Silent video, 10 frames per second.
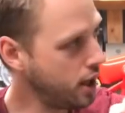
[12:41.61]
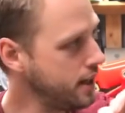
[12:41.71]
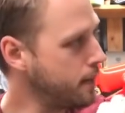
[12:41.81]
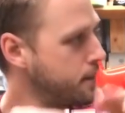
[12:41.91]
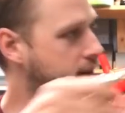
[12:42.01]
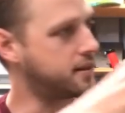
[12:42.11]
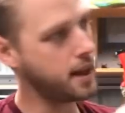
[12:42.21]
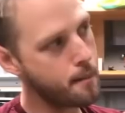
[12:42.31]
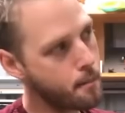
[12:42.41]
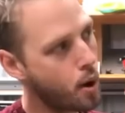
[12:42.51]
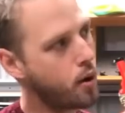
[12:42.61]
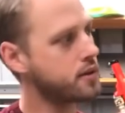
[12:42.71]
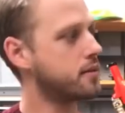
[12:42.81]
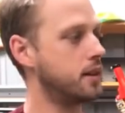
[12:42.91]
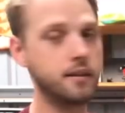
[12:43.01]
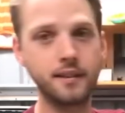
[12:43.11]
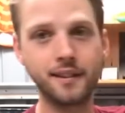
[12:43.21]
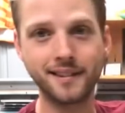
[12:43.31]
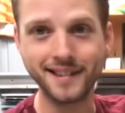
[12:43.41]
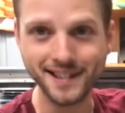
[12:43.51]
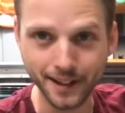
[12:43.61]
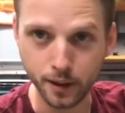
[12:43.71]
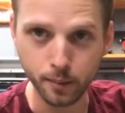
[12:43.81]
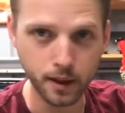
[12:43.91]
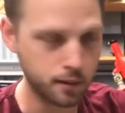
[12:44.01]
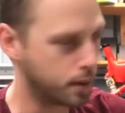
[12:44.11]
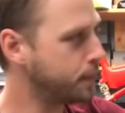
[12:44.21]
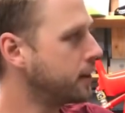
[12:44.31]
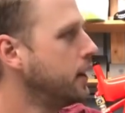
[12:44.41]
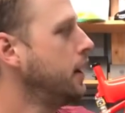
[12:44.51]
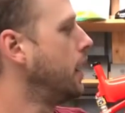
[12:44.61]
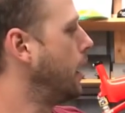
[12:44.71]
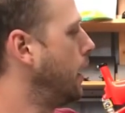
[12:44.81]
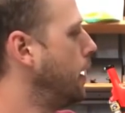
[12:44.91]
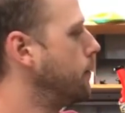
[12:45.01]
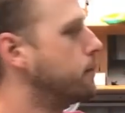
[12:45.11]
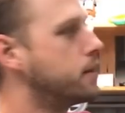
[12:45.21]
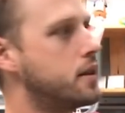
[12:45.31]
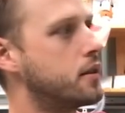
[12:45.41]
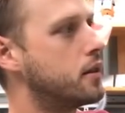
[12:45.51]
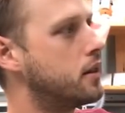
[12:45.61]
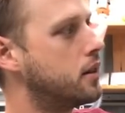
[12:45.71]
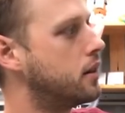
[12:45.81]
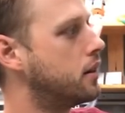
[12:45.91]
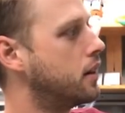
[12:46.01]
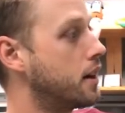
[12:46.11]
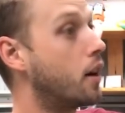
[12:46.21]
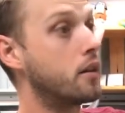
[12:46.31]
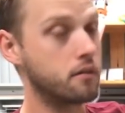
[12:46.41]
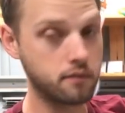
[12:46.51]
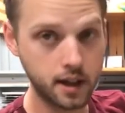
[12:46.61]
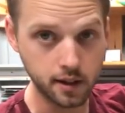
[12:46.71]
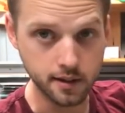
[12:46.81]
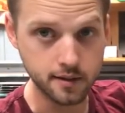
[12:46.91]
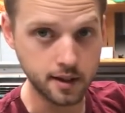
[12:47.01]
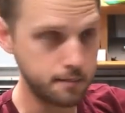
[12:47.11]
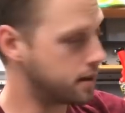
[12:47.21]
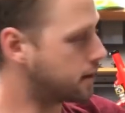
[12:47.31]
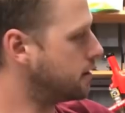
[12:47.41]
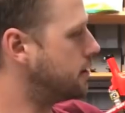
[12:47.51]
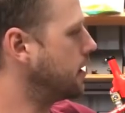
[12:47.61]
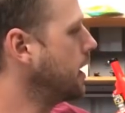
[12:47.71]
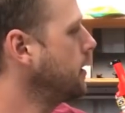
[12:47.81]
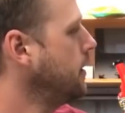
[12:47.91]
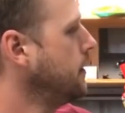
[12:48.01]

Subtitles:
up your stem bolts. Well, not on this handlebar, whoops. You're on a regular stem, you could do that.